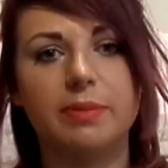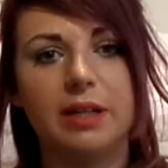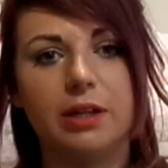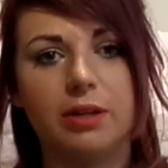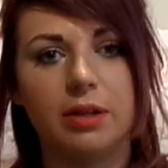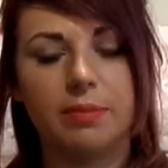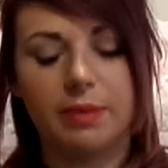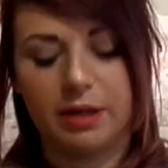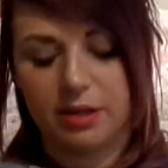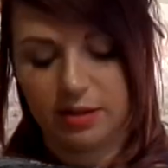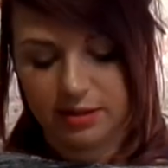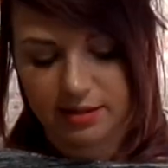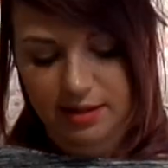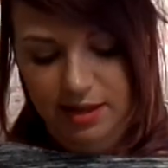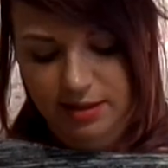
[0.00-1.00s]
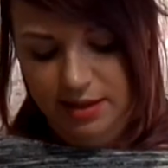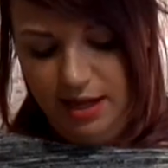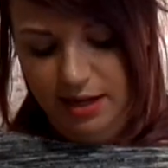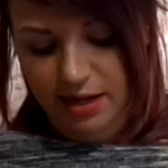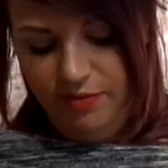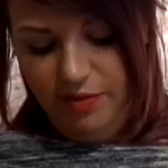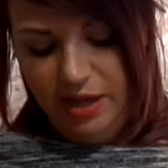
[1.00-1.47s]
good because
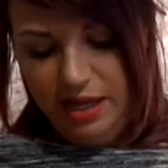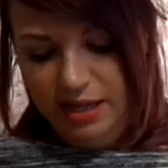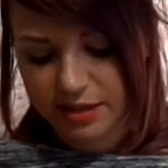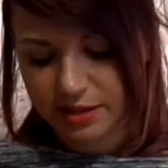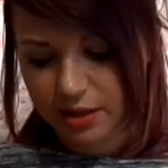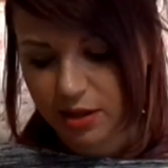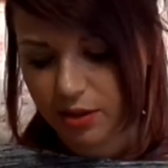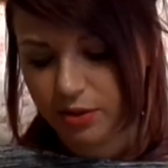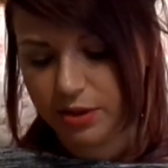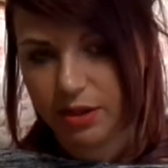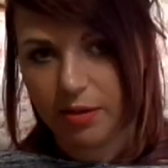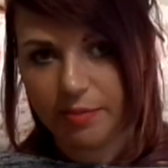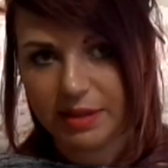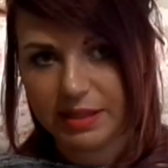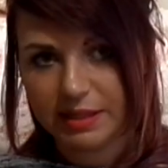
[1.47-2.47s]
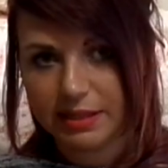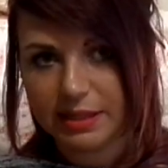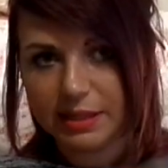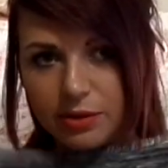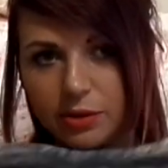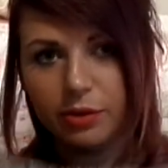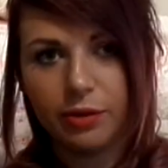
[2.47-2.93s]
then if it is colder but
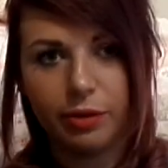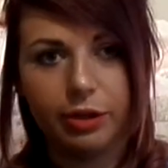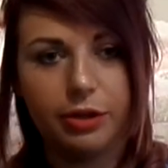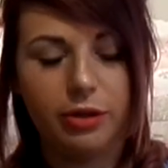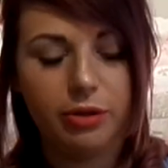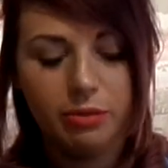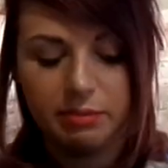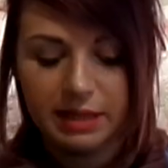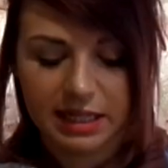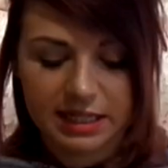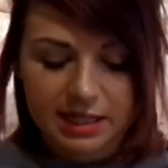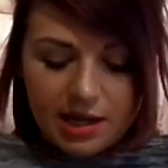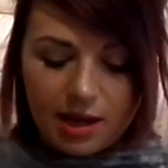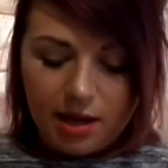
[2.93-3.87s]
still humid,